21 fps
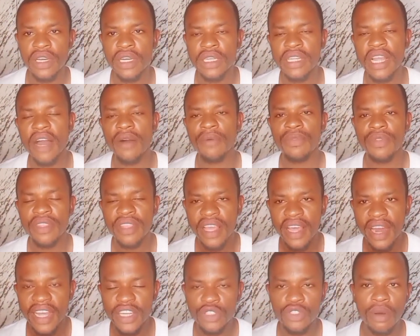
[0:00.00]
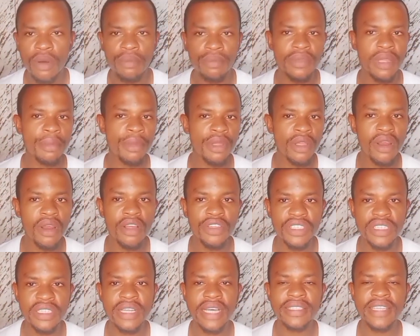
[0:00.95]
Now, there are some
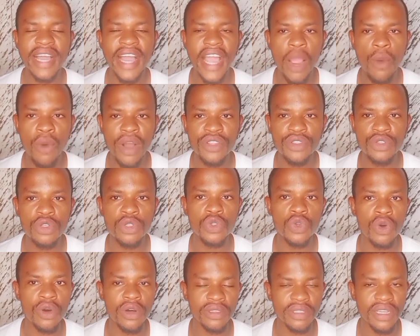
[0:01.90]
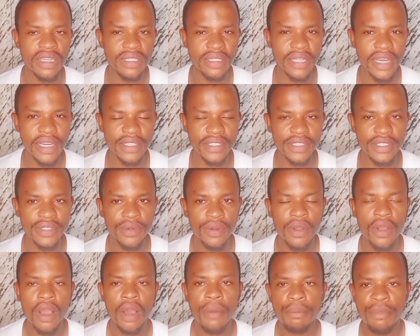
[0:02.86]
terminologies that I want you to understand
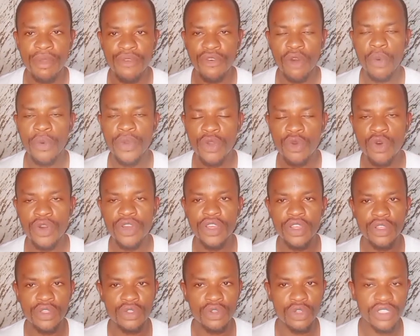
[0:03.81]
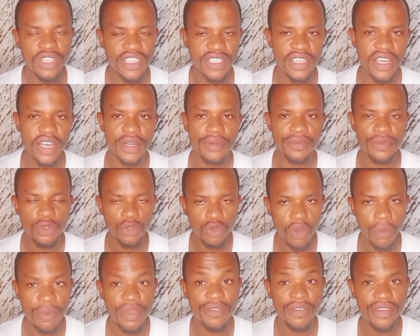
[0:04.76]
before we go into this
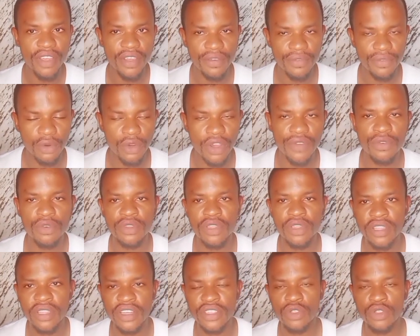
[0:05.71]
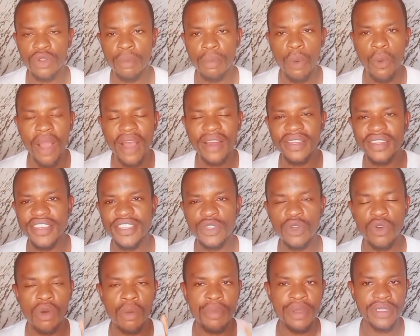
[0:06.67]
topic in full details. Number one
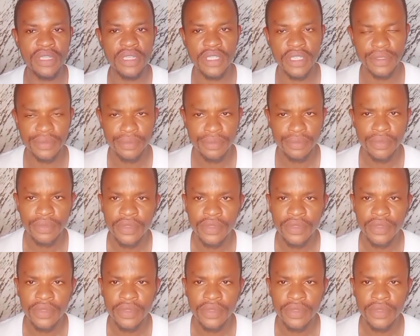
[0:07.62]
is obesity.